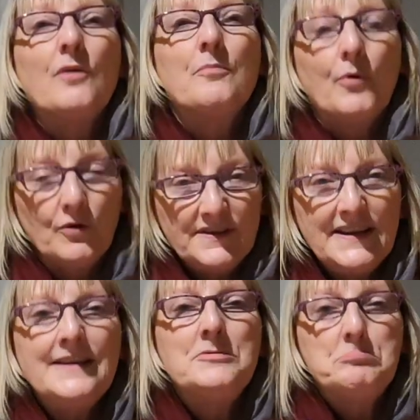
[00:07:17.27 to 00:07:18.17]

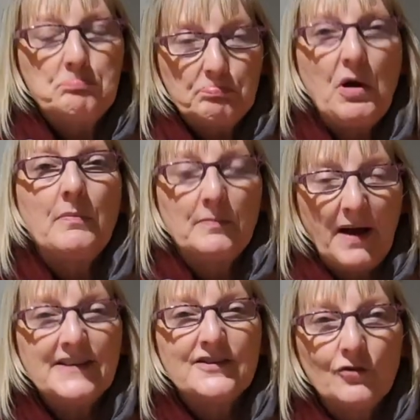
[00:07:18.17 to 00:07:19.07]
body coming
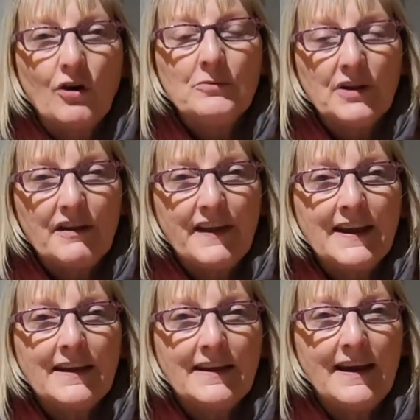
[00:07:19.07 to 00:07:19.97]
back to normal. I
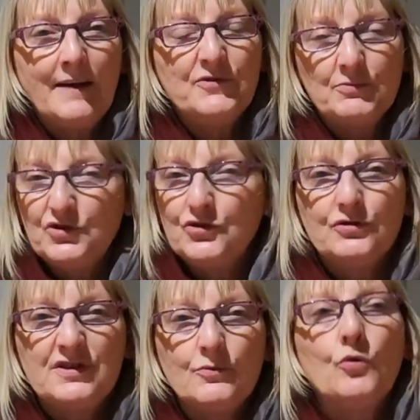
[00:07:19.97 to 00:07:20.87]
think she was due
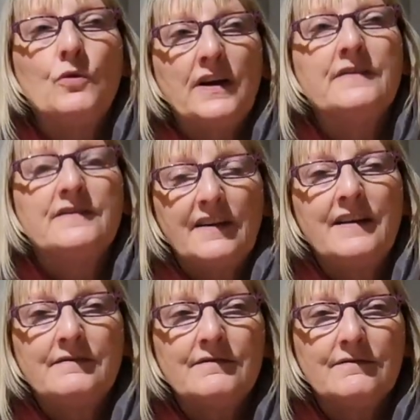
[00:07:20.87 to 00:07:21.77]
to molt,
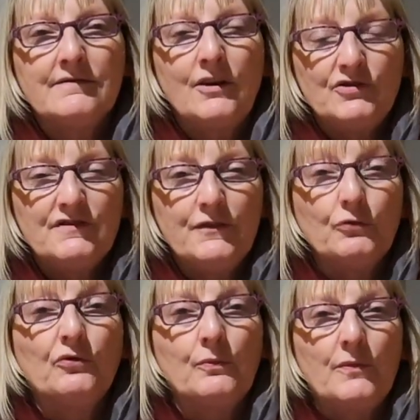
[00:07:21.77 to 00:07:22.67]
and now
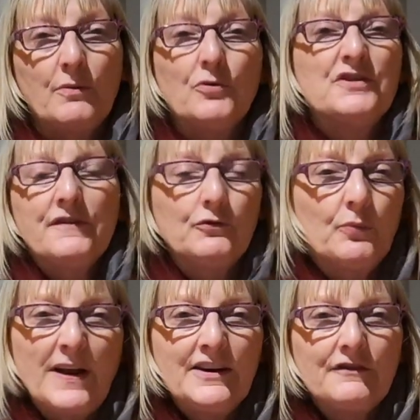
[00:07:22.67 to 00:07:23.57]
her body feels
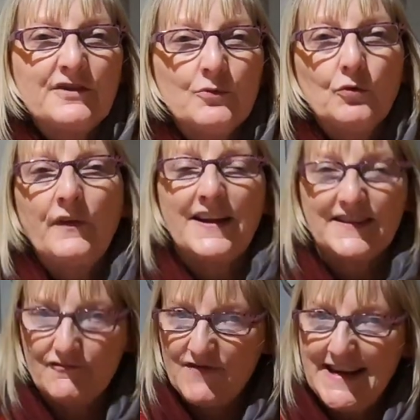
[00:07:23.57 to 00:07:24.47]
well enough to molt.
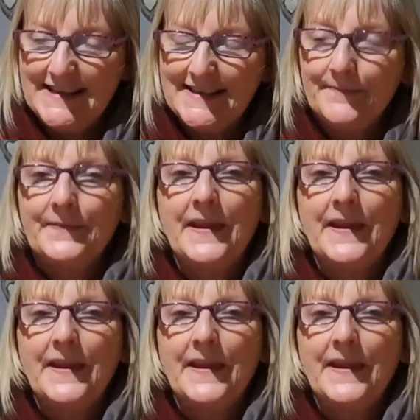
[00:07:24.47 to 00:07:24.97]
That's great.